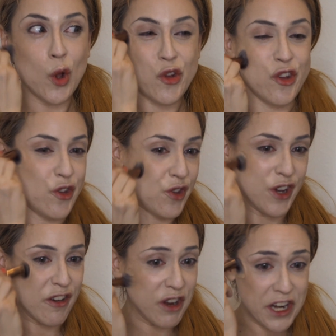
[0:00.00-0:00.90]
she's just
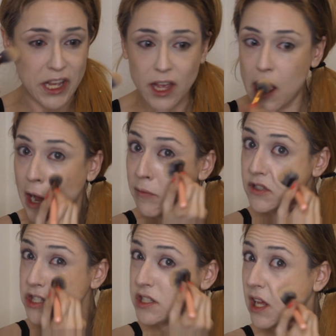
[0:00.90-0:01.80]
not ready. I'm
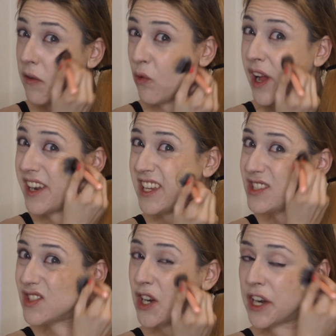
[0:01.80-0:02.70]
just not ready.
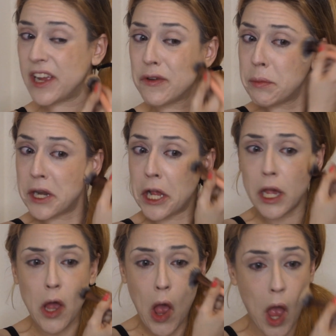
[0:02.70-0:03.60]
Sorry, everybody.